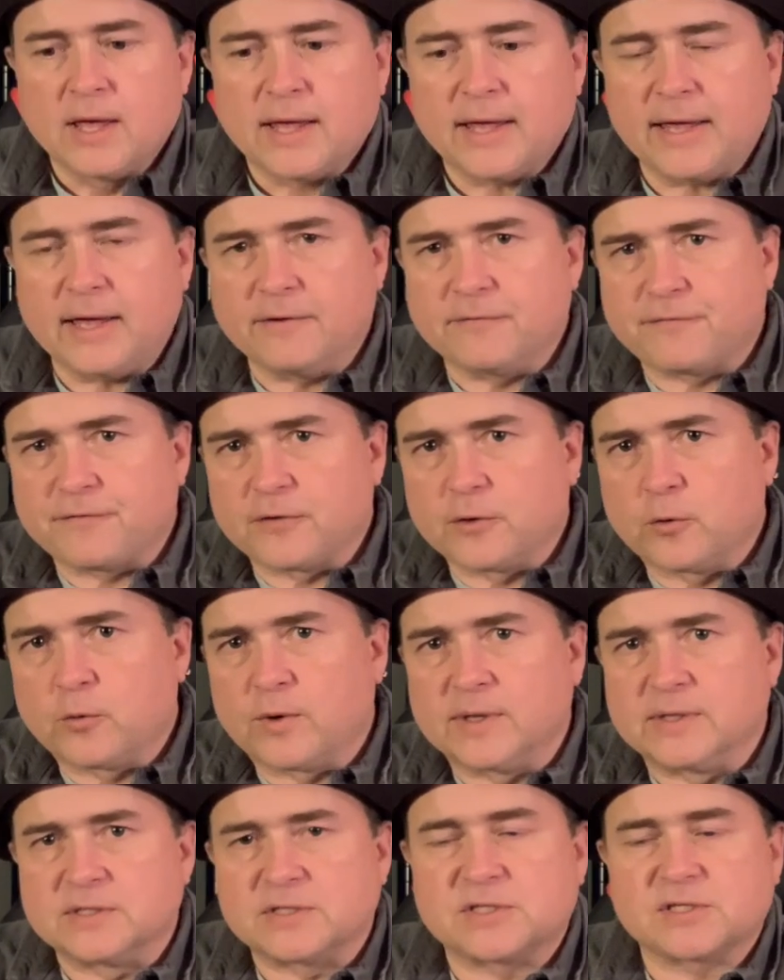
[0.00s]

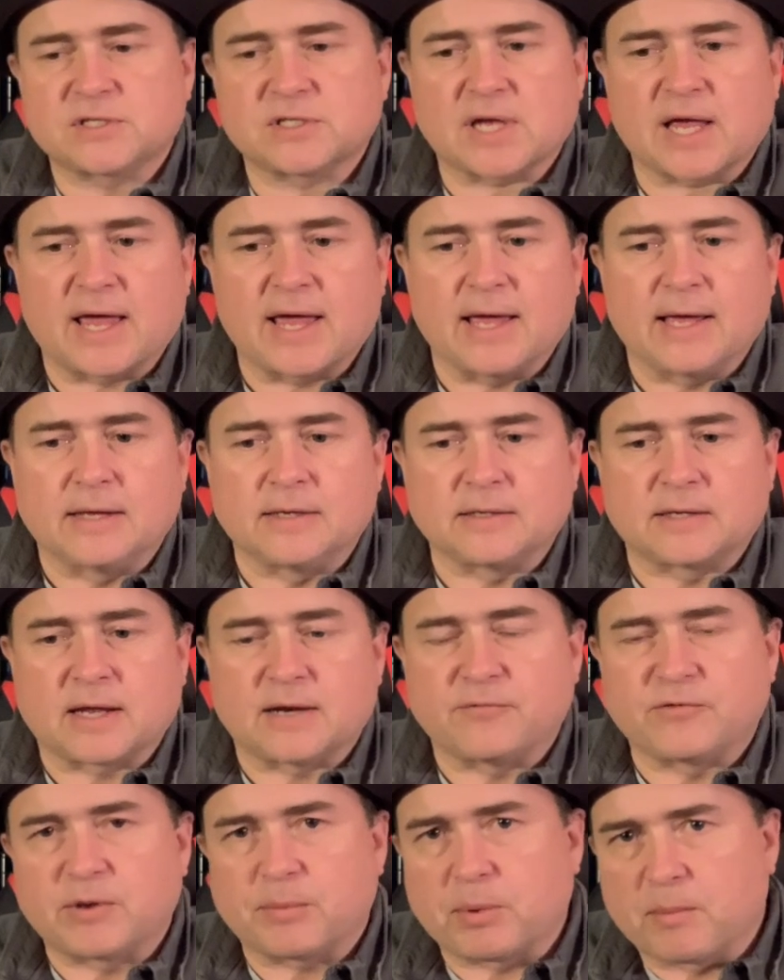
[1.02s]
influence and
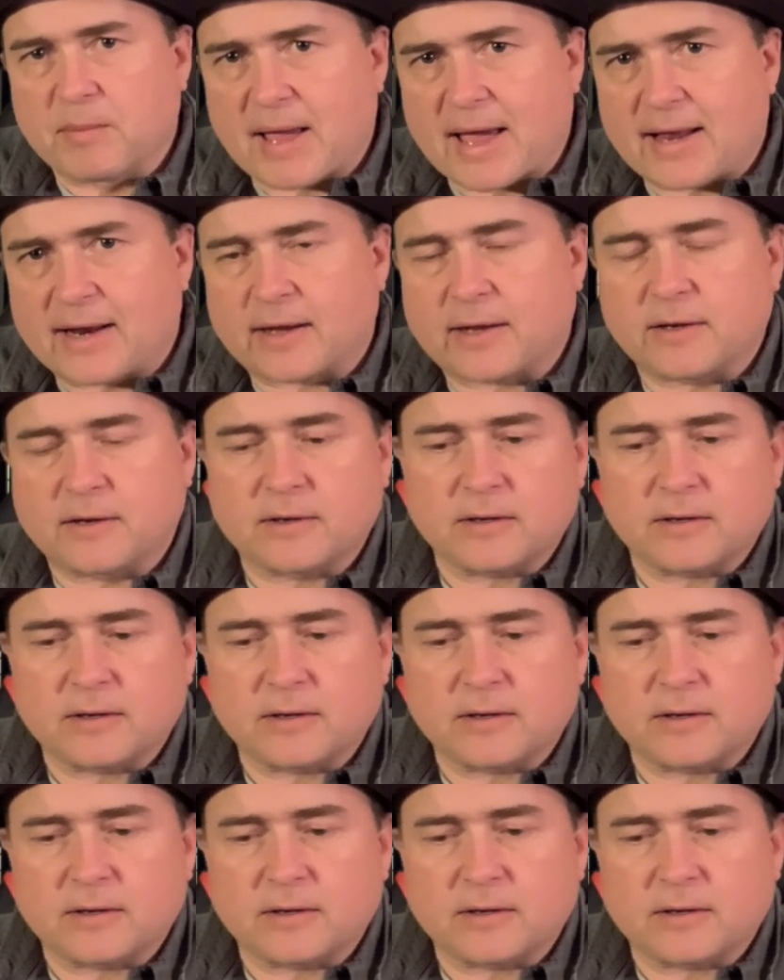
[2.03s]
kind of diplomatic